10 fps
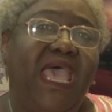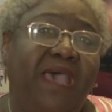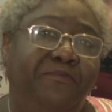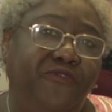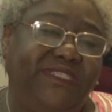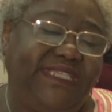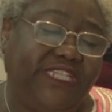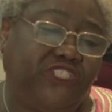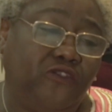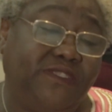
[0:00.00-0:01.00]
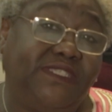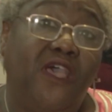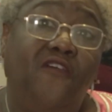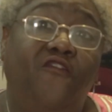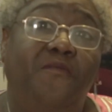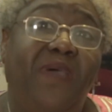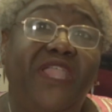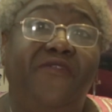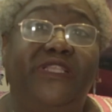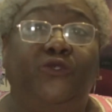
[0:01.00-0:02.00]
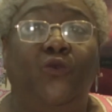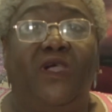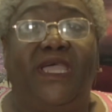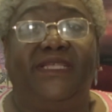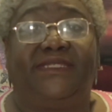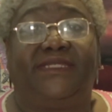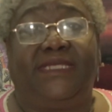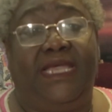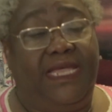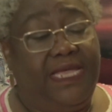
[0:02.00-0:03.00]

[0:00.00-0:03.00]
and protections for migrant workers,